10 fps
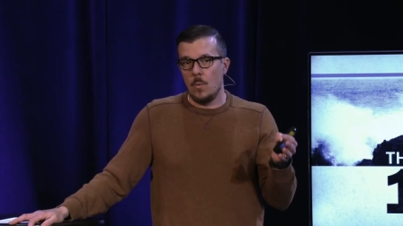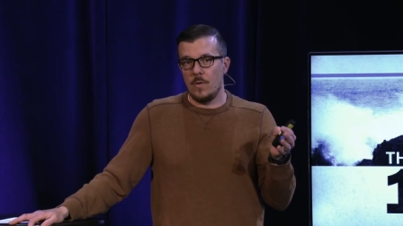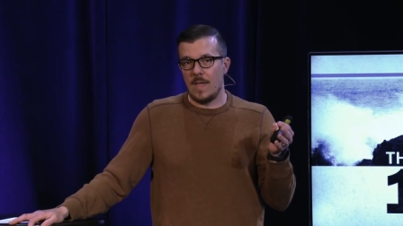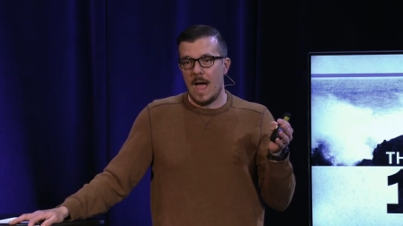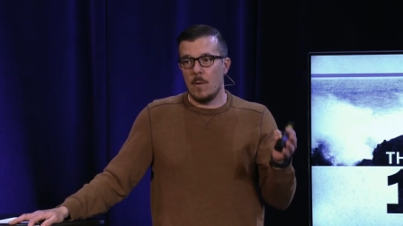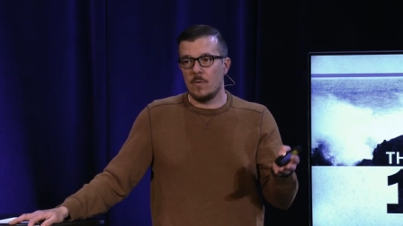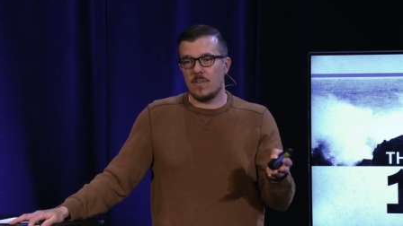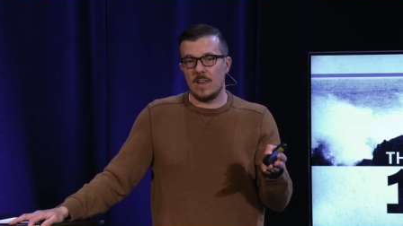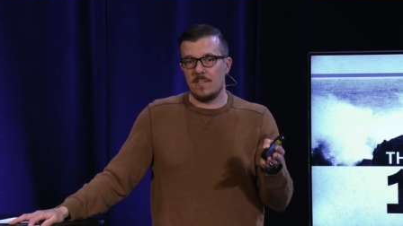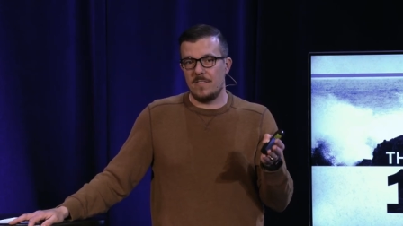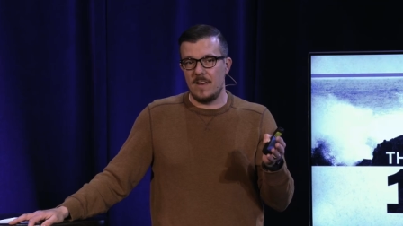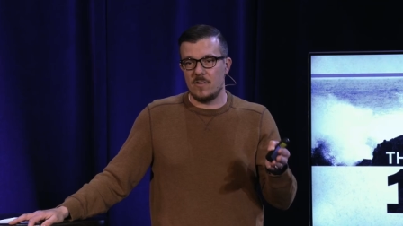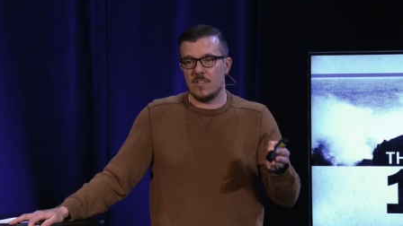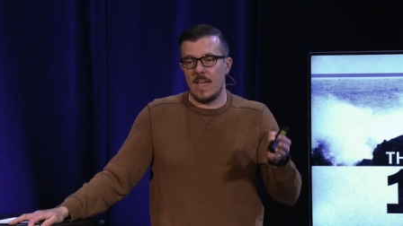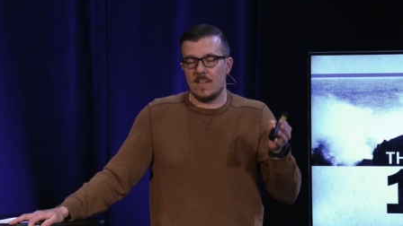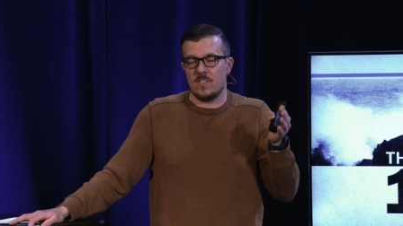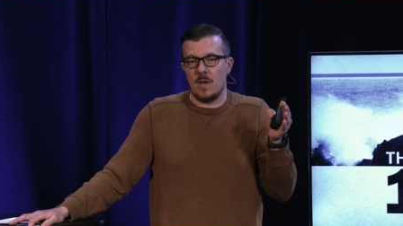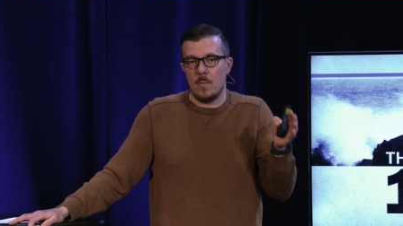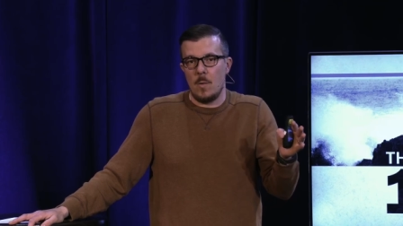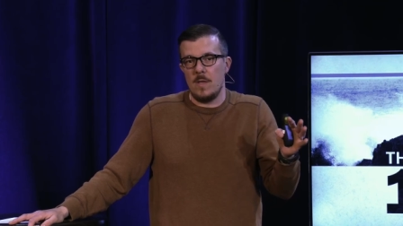was I was going to finish like
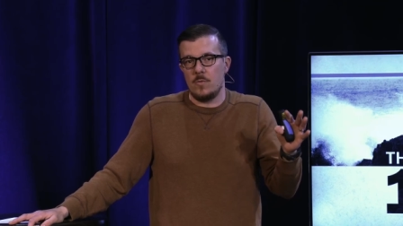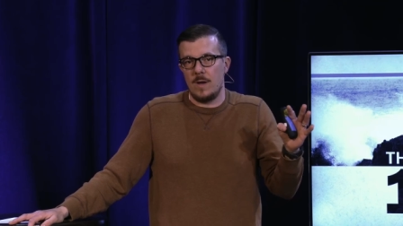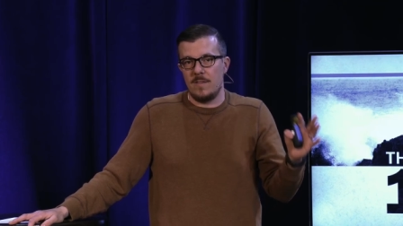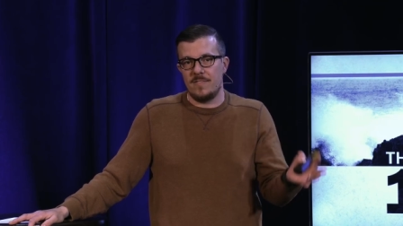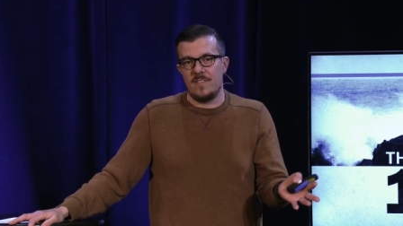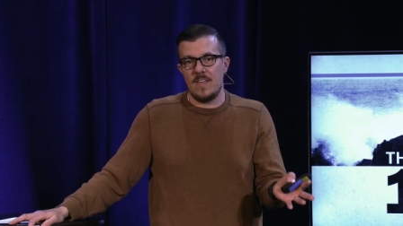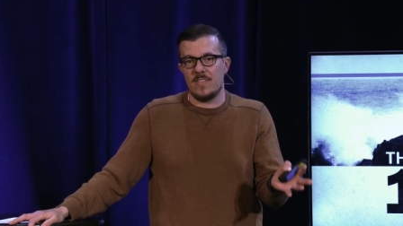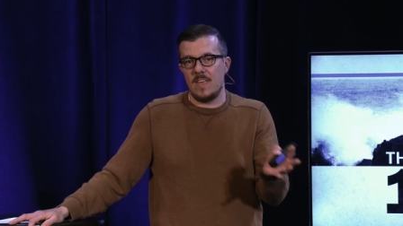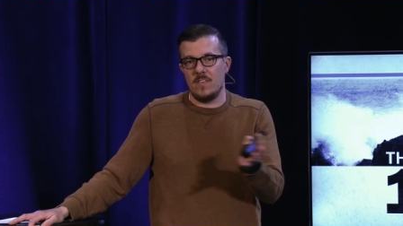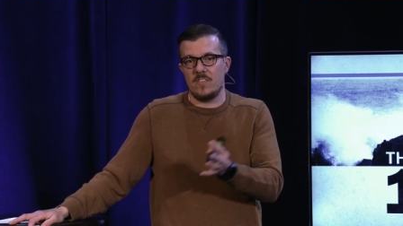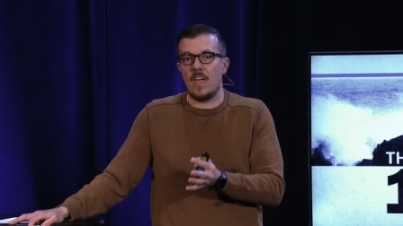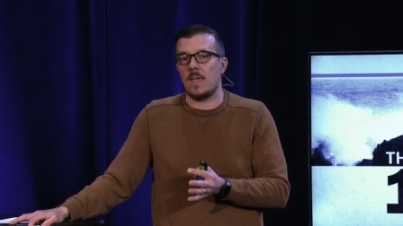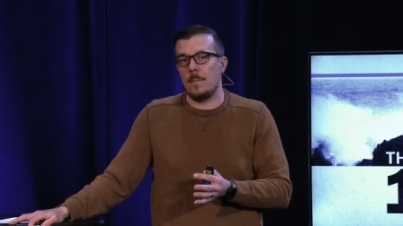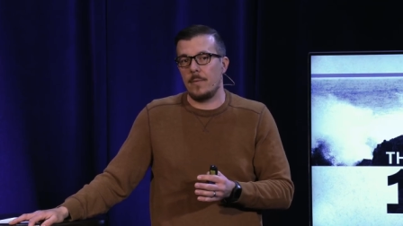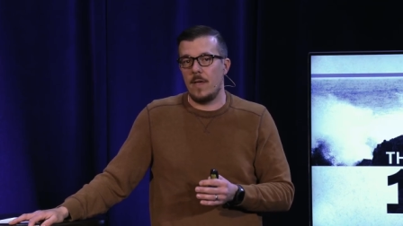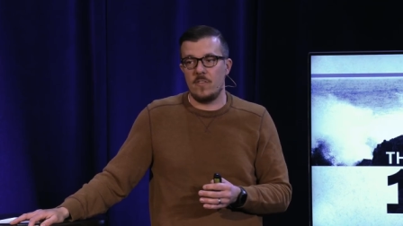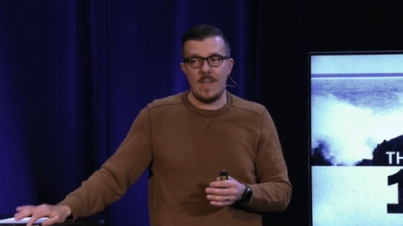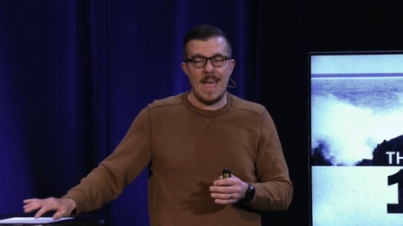somewhere between fifth and second place.